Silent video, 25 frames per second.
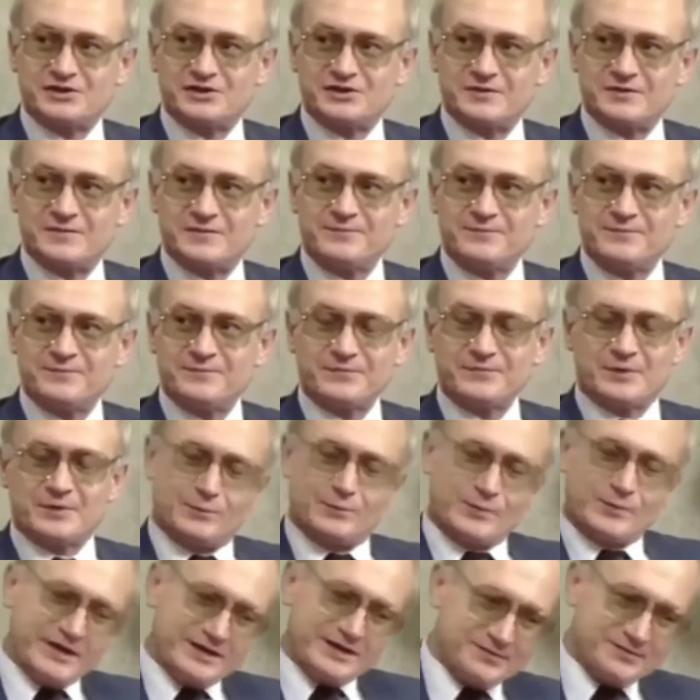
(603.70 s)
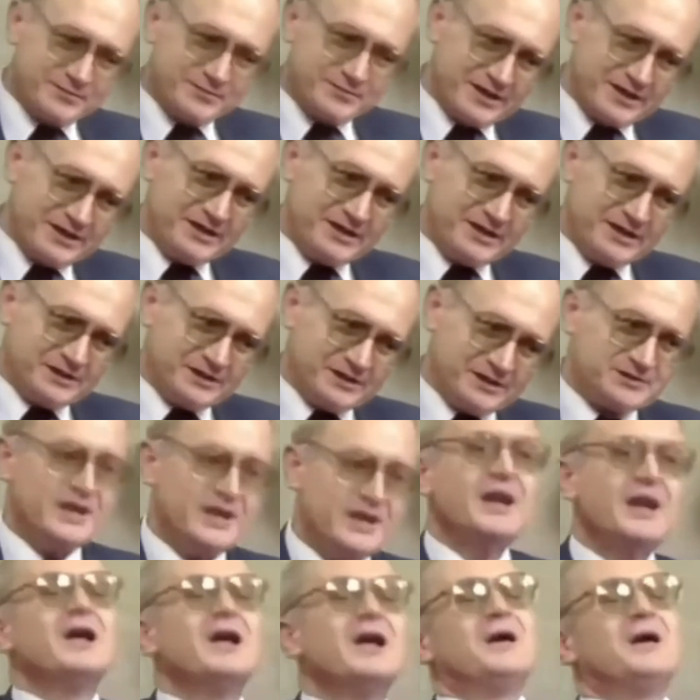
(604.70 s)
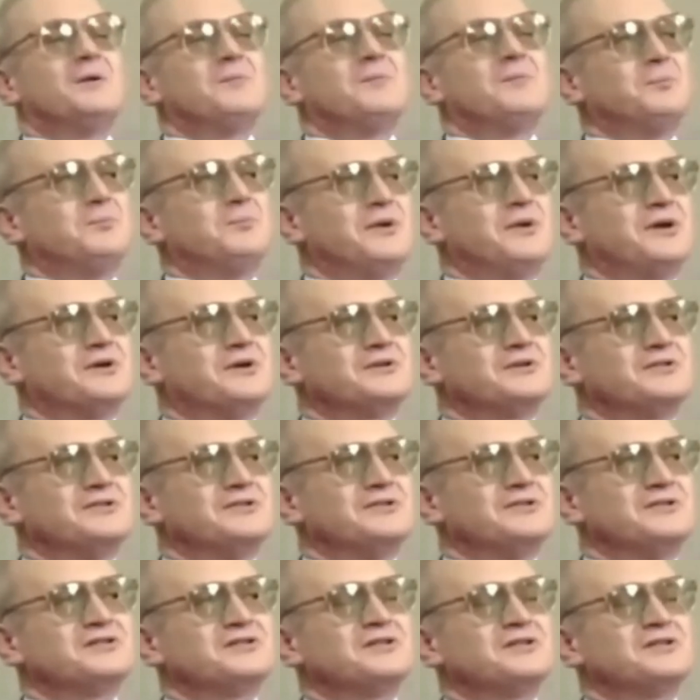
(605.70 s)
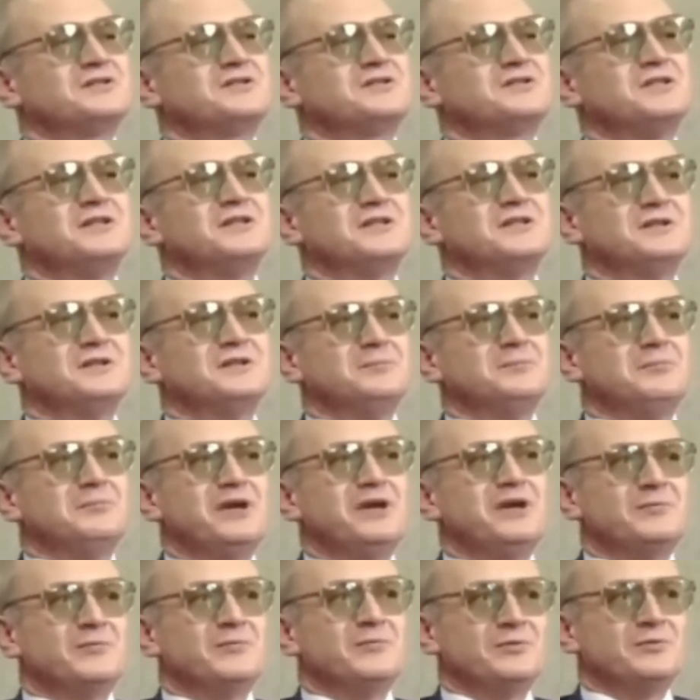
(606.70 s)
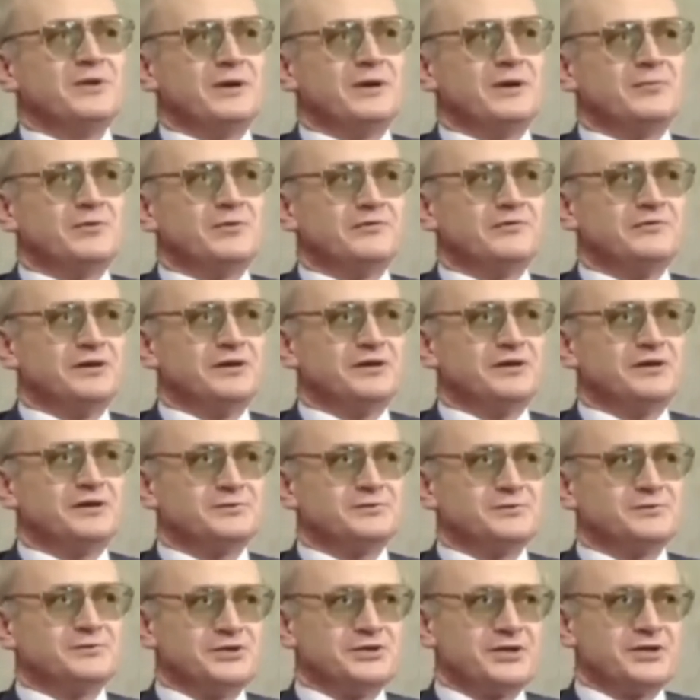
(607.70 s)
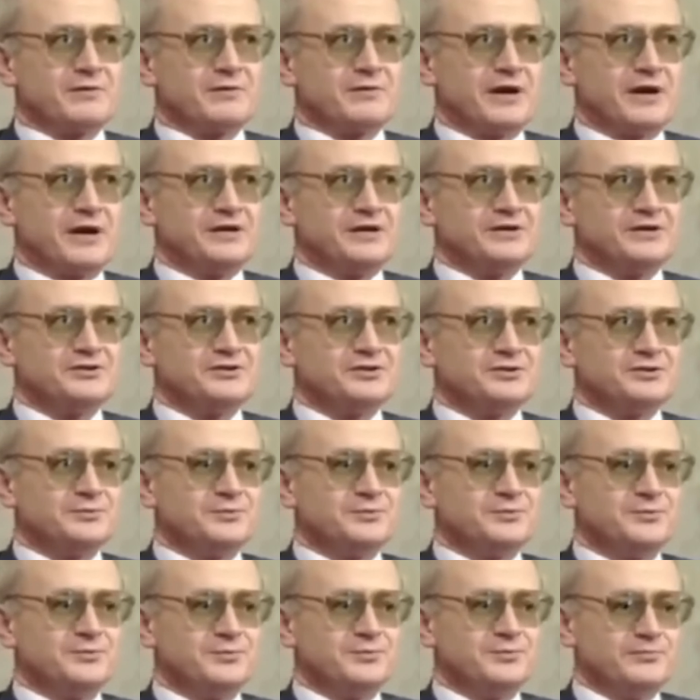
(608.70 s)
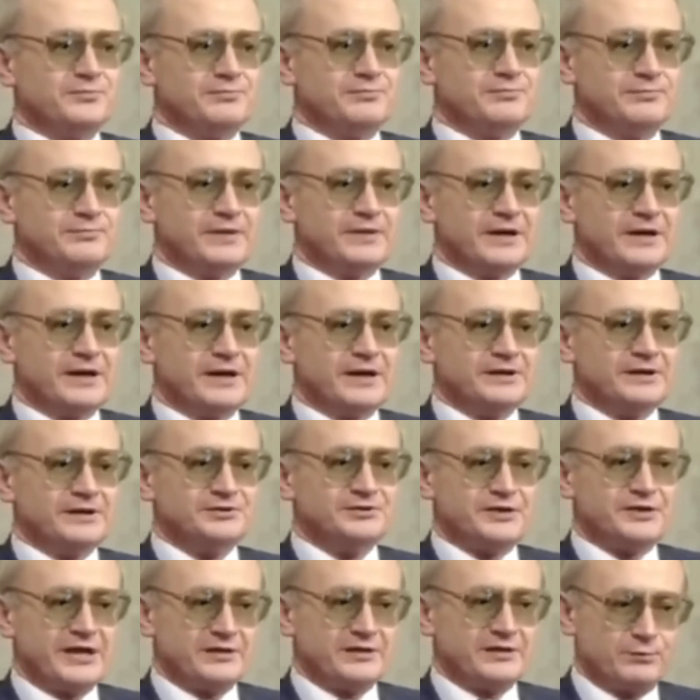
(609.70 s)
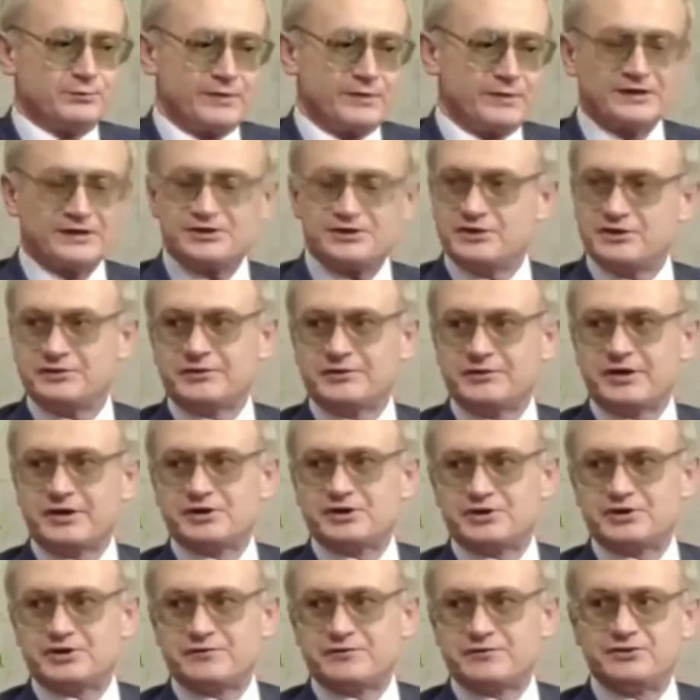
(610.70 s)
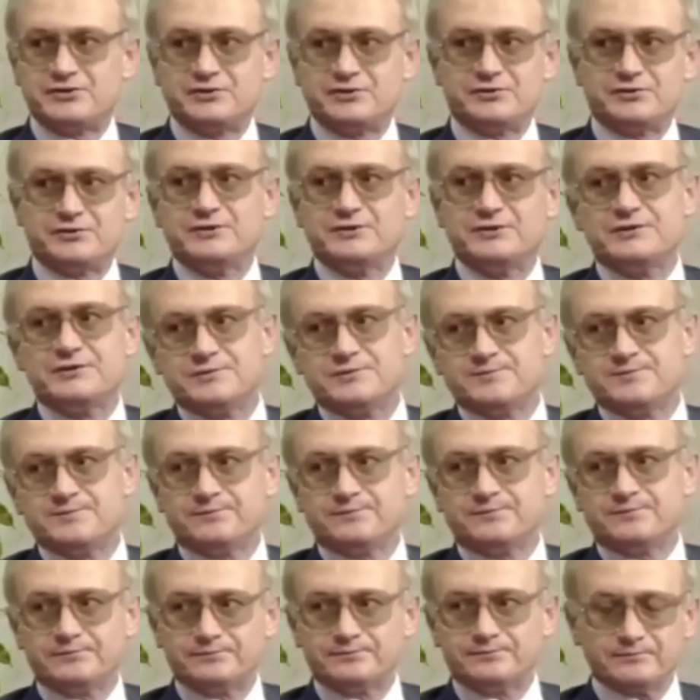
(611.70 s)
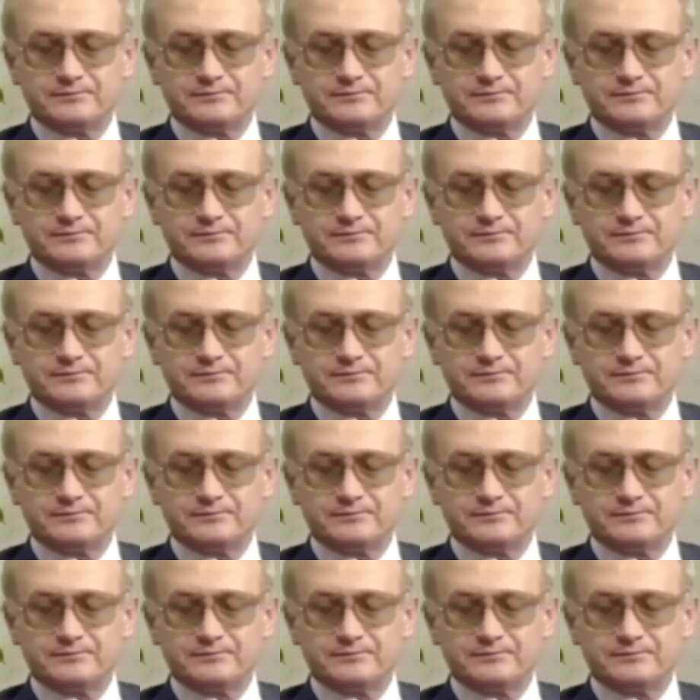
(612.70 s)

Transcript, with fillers: a nation. Why that many years? because this is the minimum number of years which requires to uh, educate one generation of students